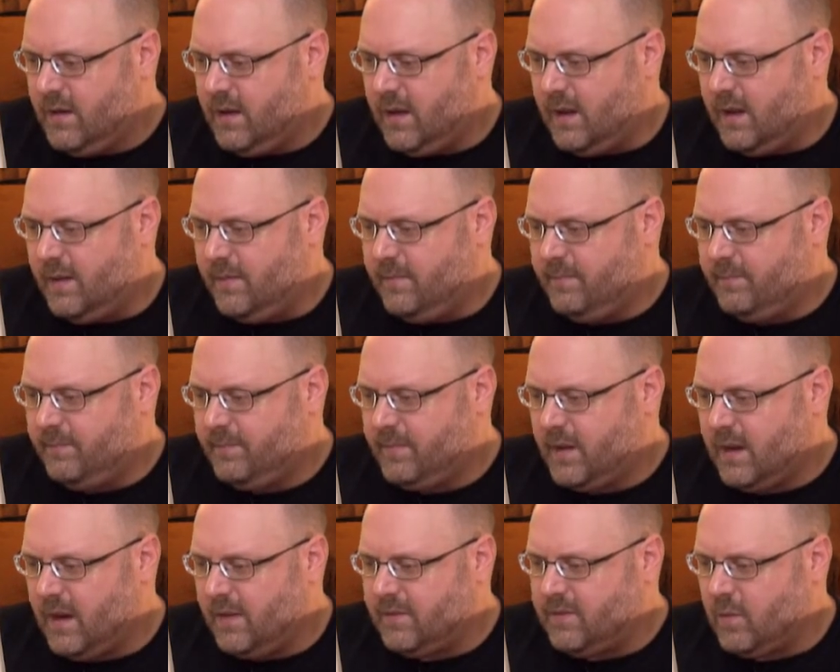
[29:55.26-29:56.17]
Huh.
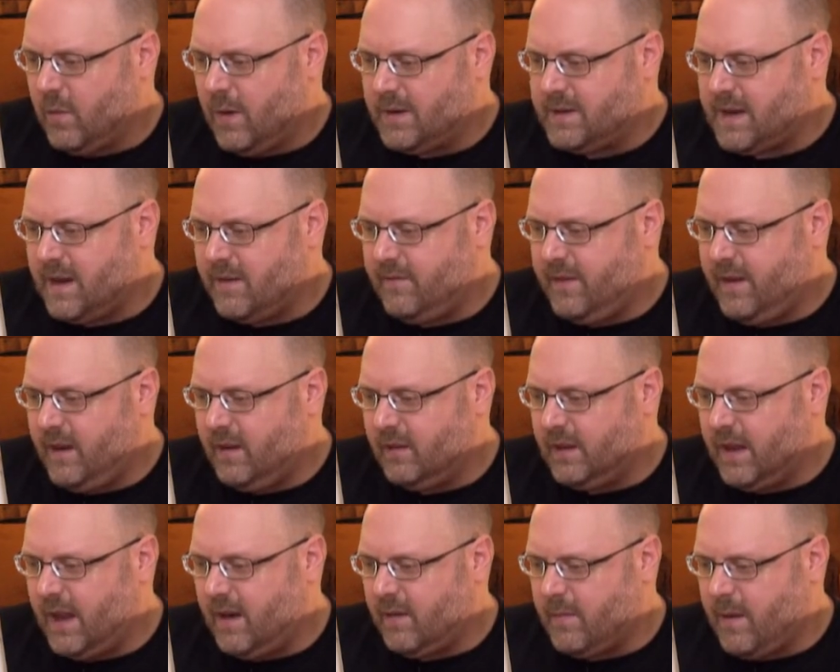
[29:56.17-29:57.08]
I'll have to watch that
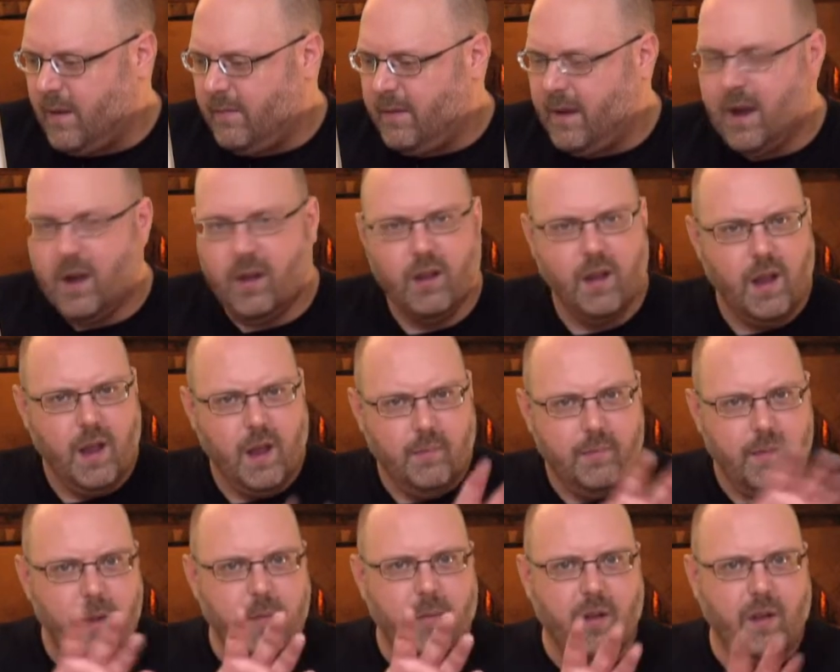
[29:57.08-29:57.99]
video later. Maybe I'll
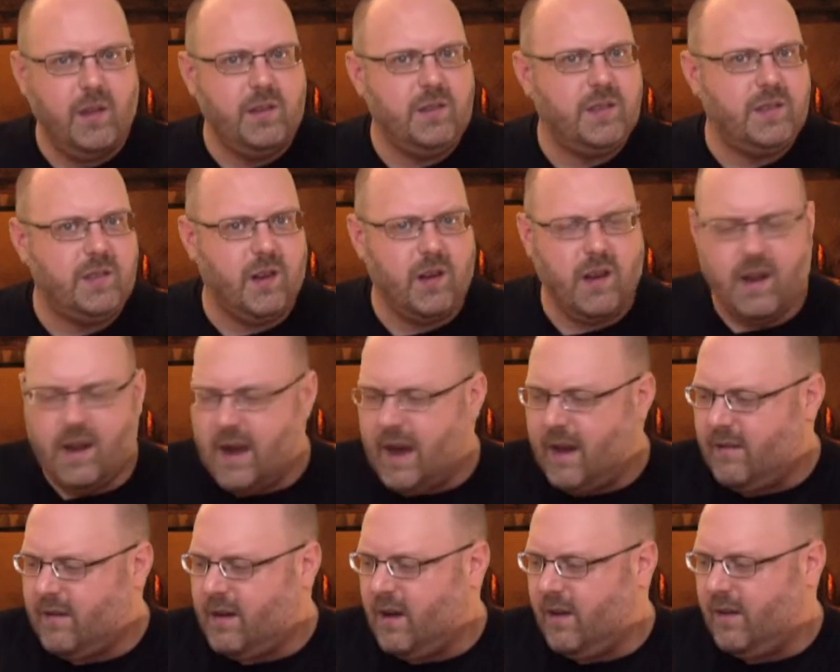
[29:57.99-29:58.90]
maybe I'll insert it.
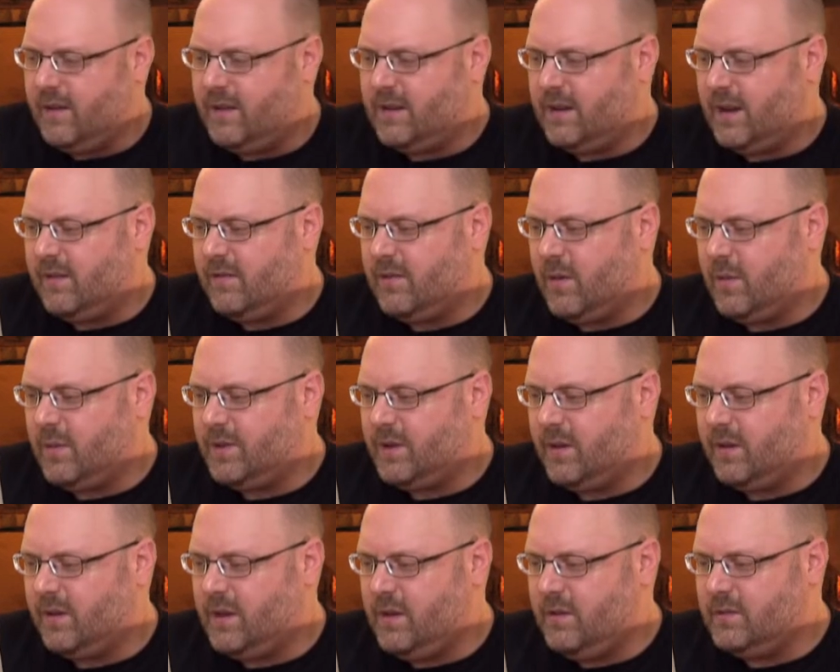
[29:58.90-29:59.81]
I don't know. I don't know
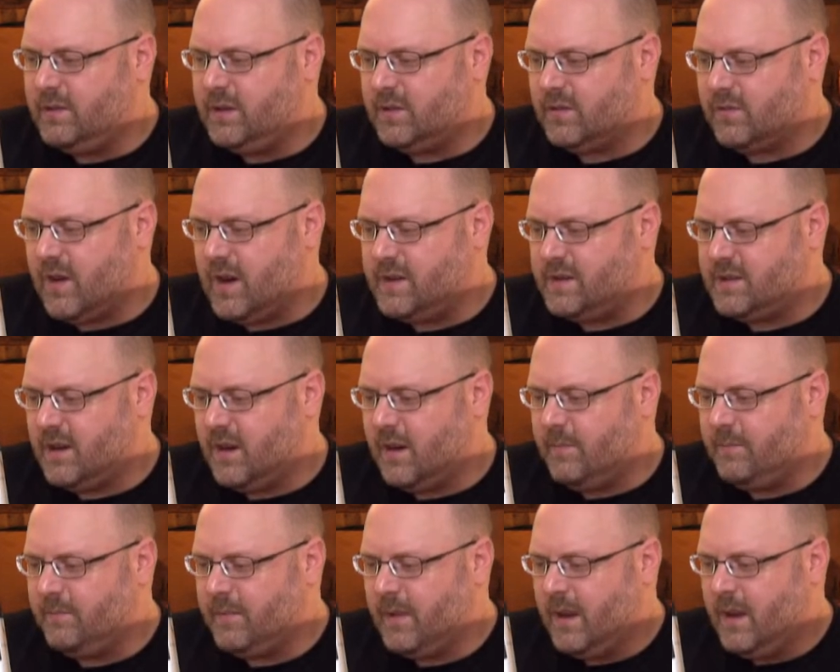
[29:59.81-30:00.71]
what their usage rights
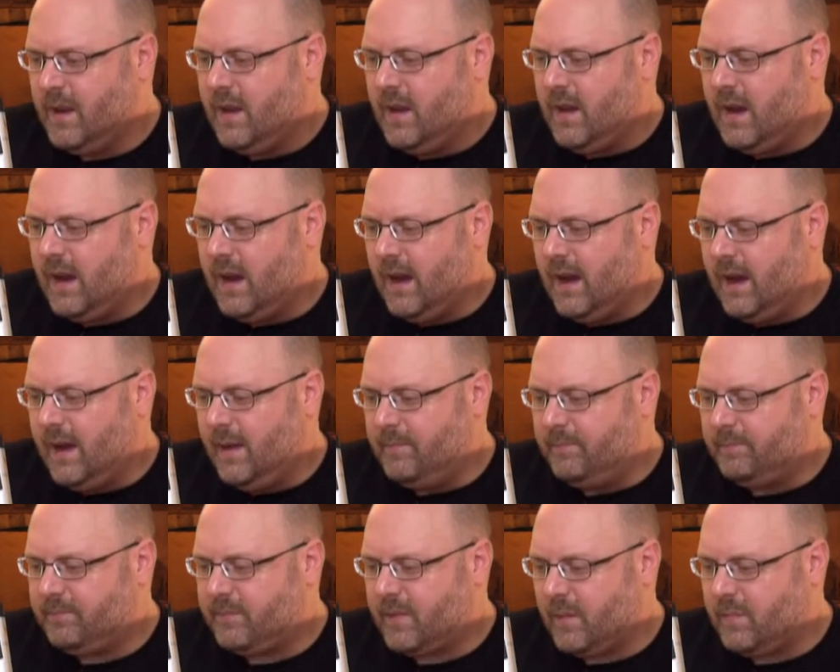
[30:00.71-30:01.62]
are.
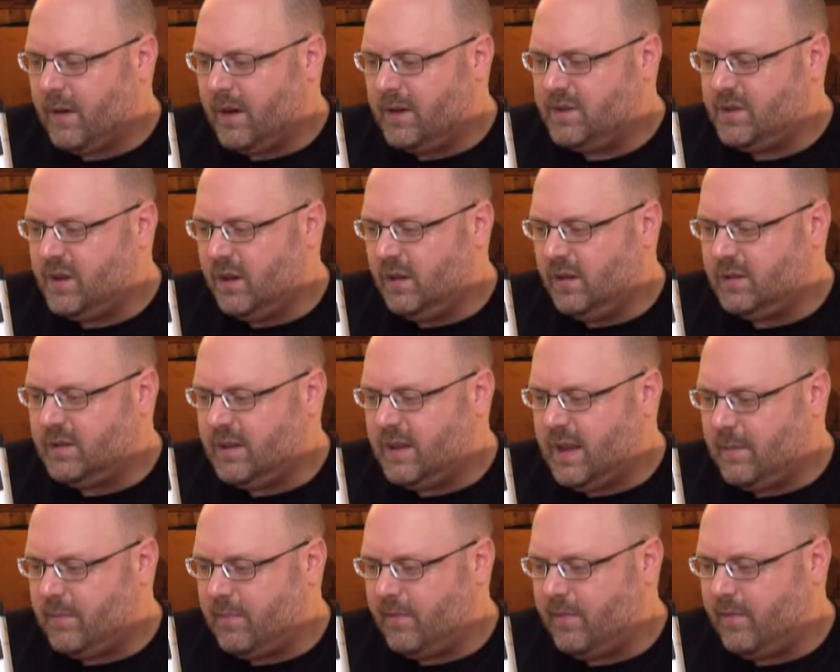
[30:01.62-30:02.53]
Um, I probably should have looked
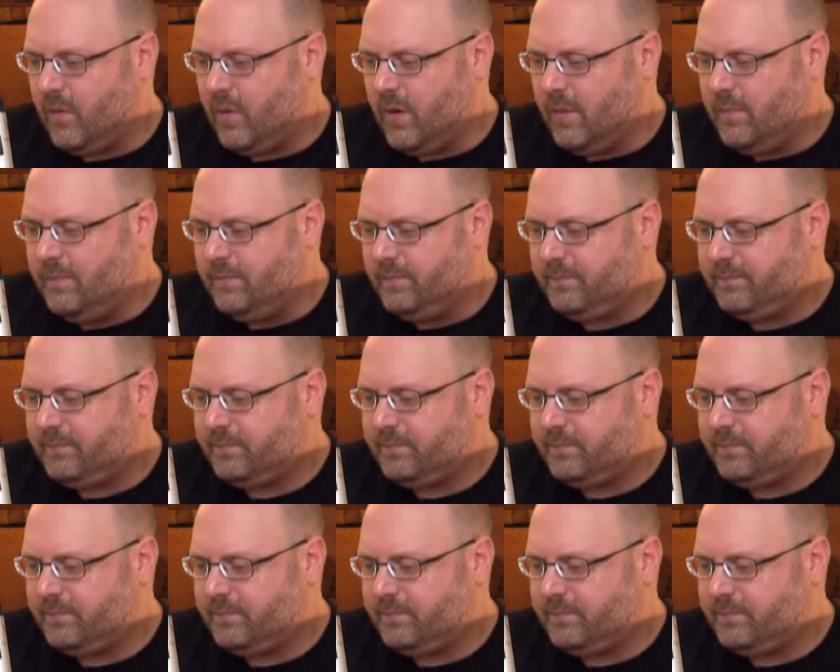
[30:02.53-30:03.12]
at that before.